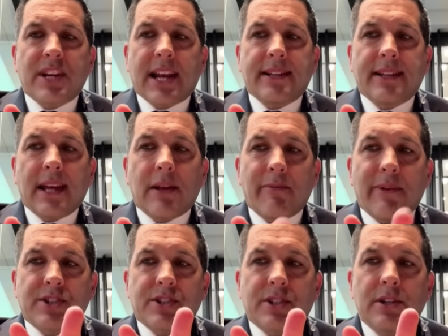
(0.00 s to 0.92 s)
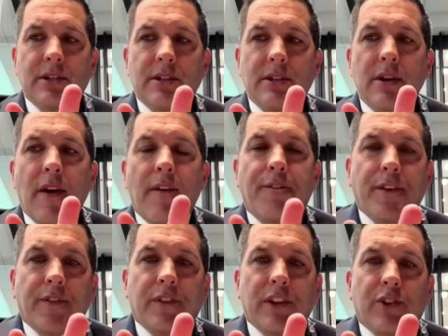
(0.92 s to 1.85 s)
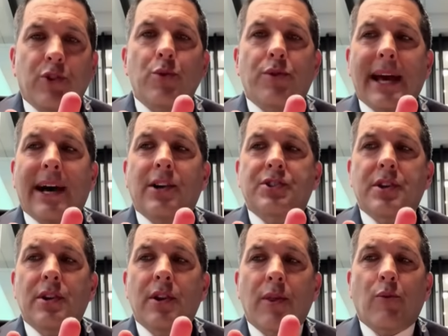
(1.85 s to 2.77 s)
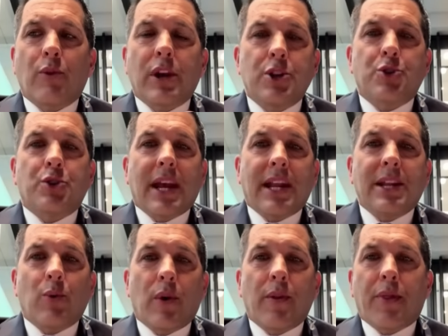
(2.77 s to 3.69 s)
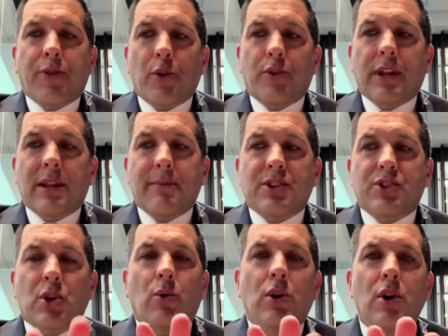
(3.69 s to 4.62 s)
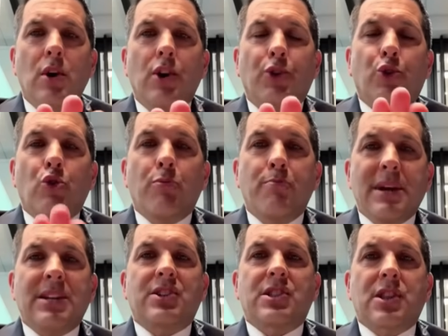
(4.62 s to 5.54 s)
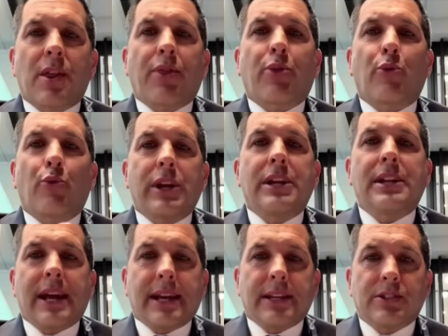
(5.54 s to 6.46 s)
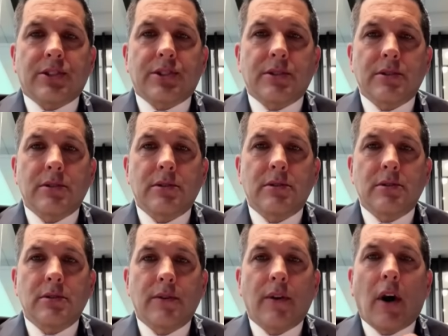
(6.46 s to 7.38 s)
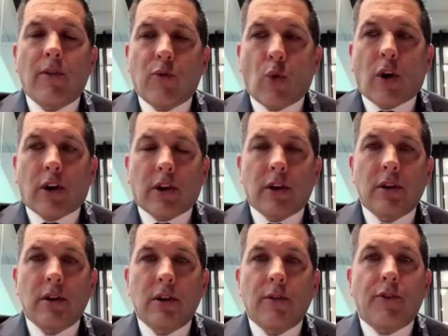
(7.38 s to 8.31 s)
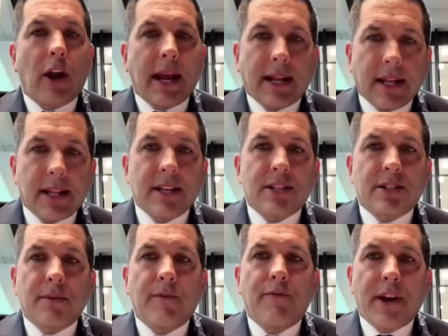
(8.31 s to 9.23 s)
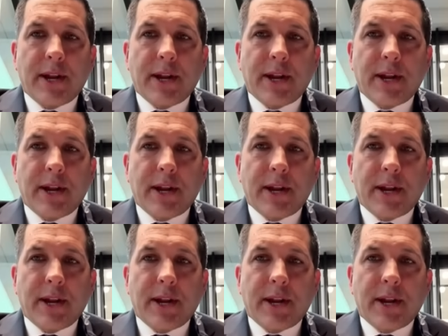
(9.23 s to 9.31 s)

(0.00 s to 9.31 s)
the second day they miss, $52,381 the third day they miss. So to miss the 3 days of work for any of these